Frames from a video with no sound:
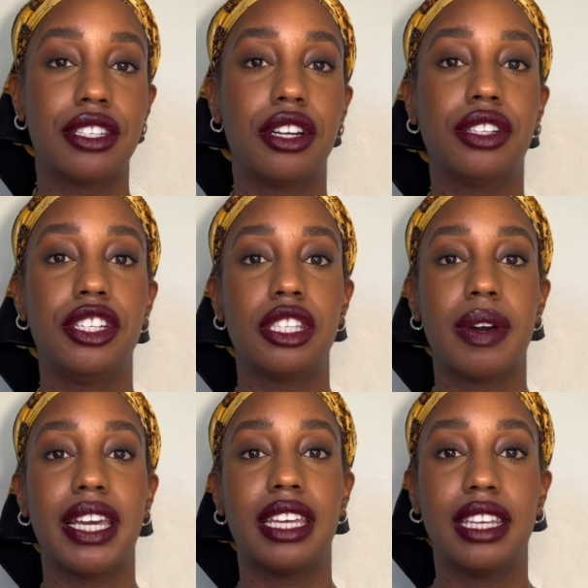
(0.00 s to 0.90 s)
early so
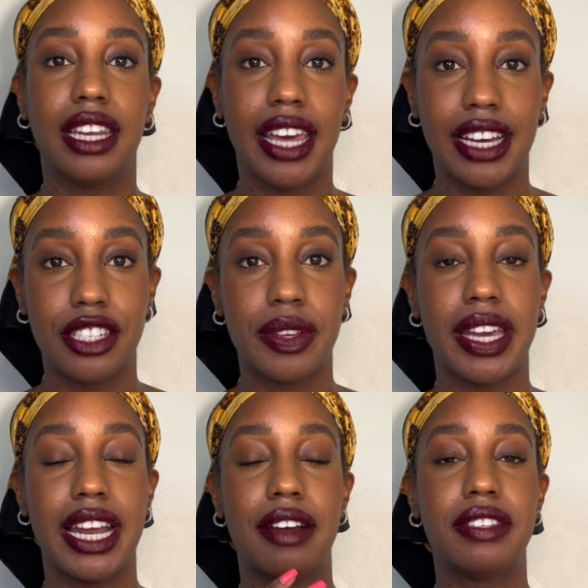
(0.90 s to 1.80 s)
I can land, so I
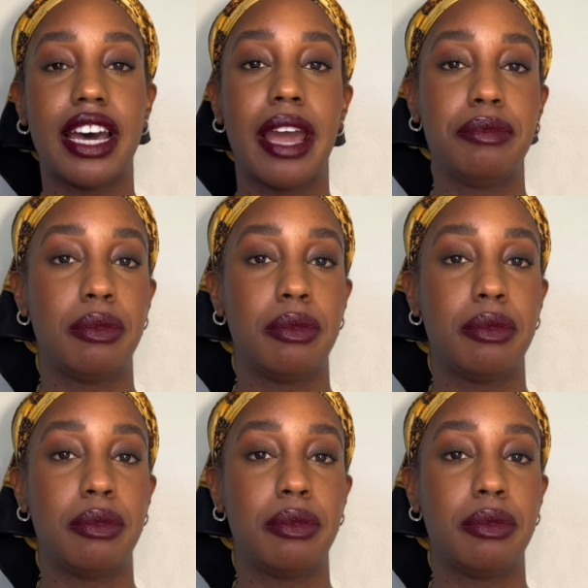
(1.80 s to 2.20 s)
can have time to